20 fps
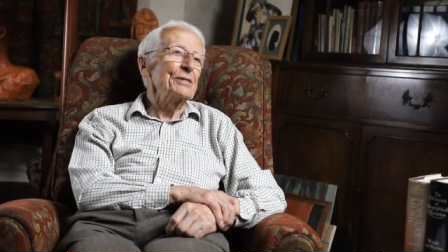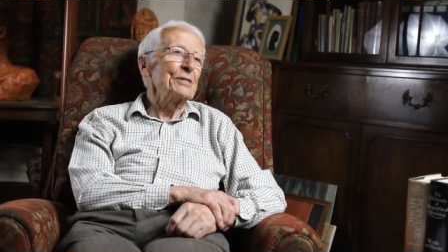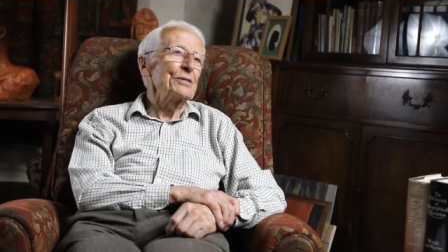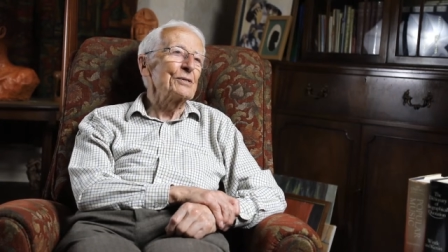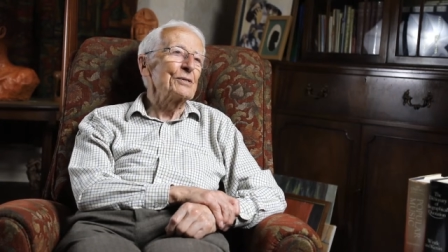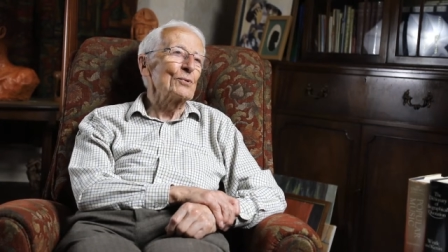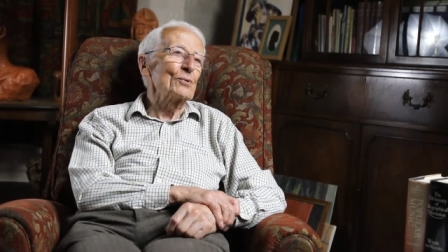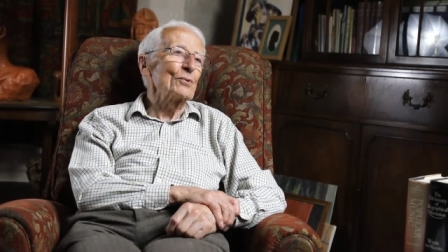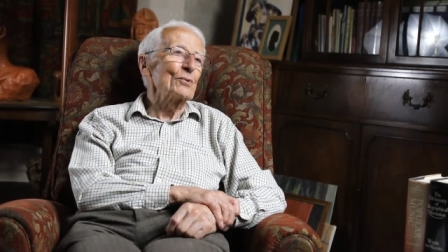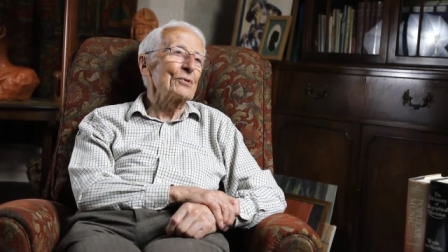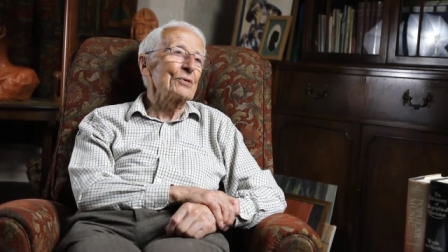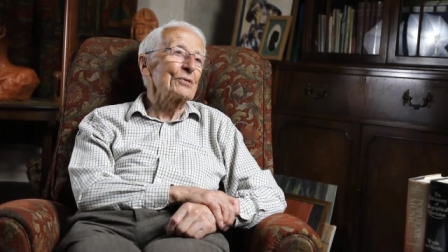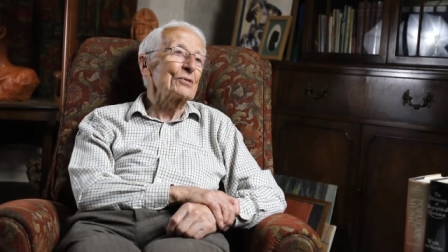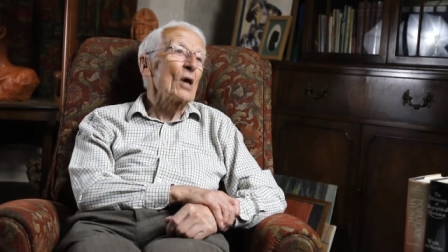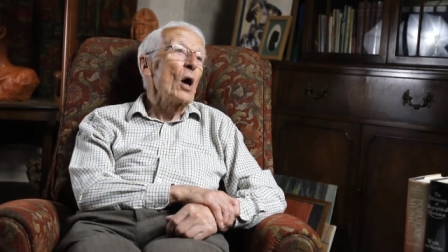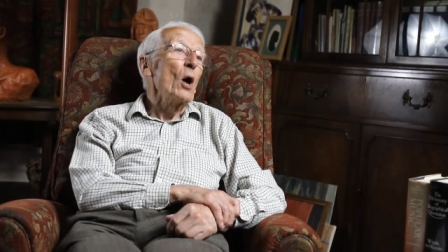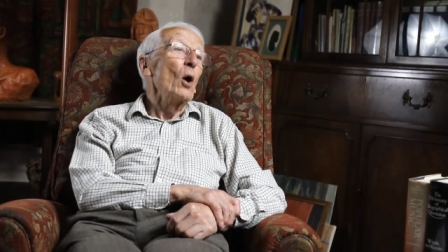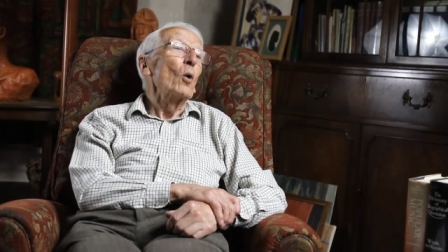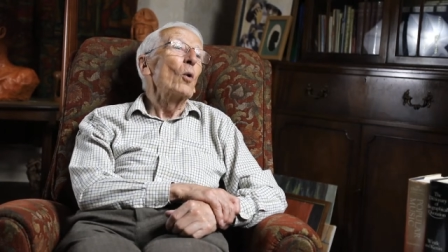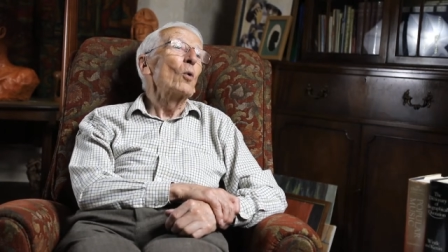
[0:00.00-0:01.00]
disorders
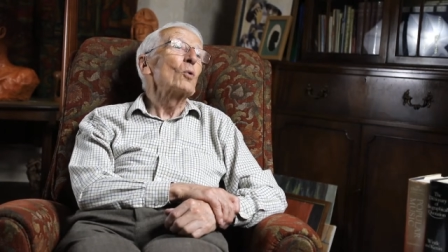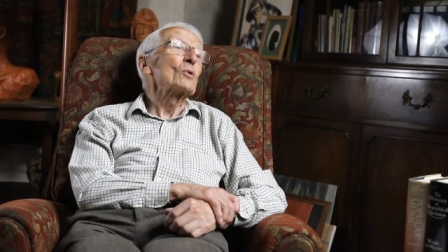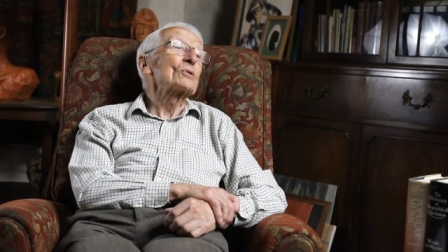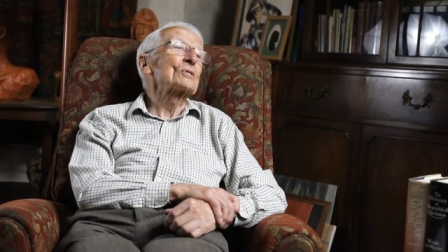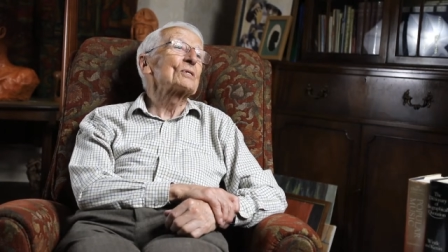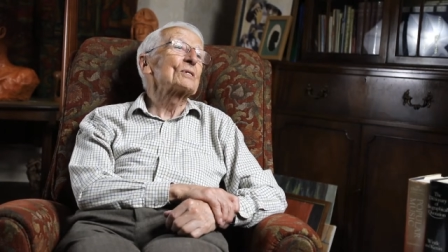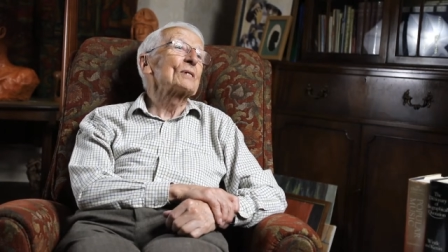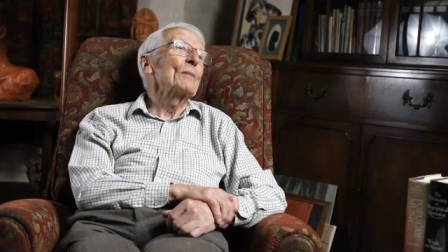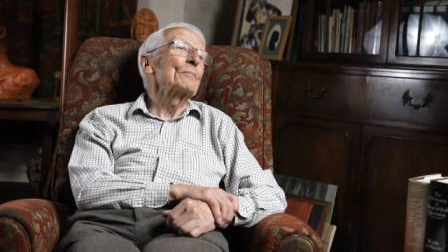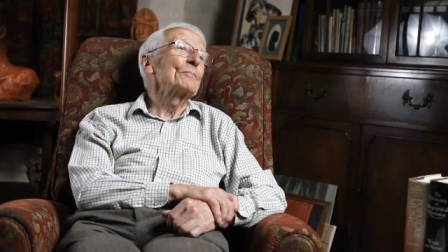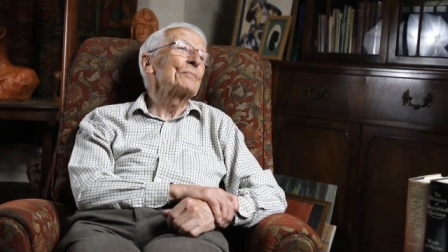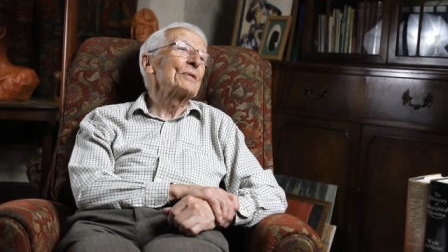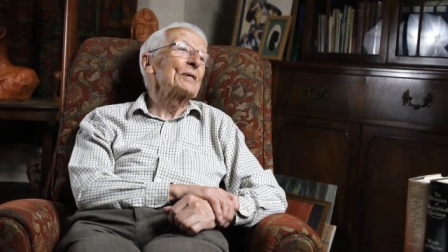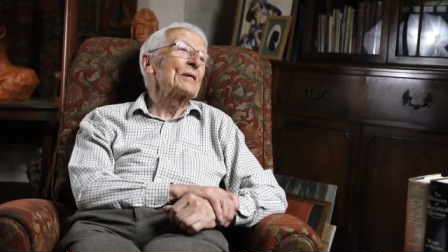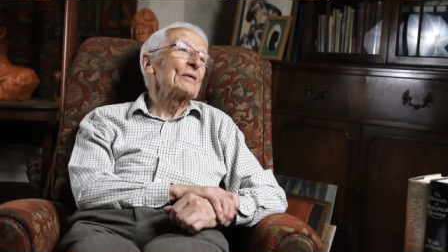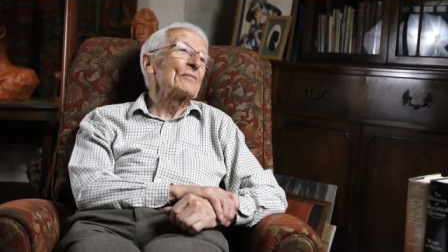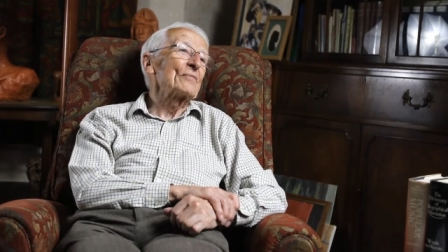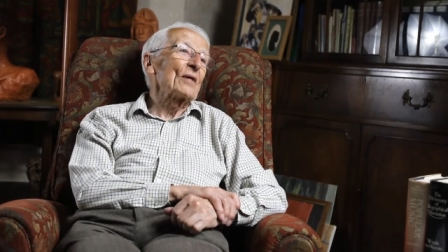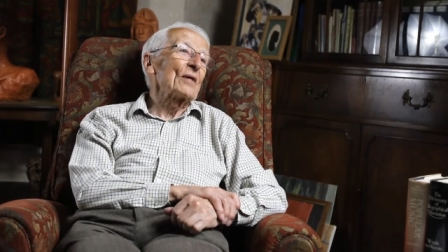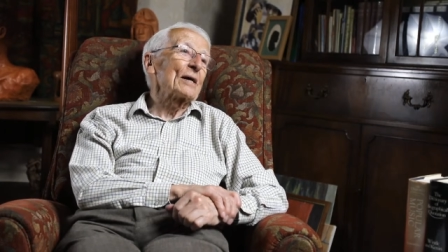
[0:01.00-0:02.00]
or
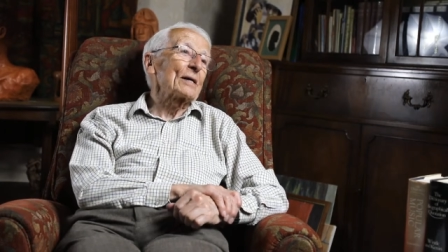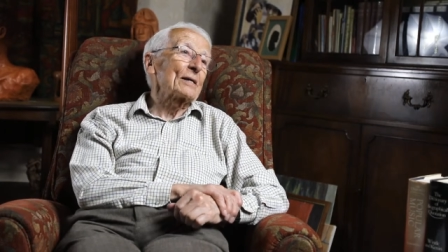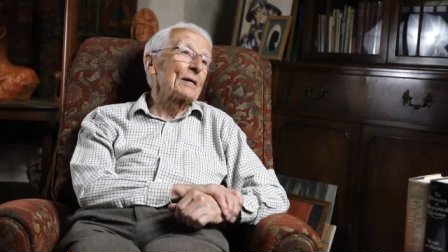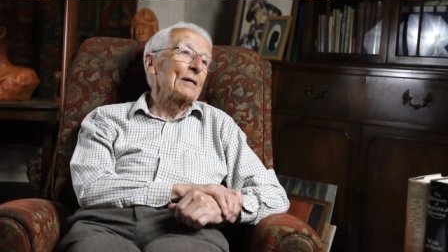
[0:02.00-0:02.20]
something of that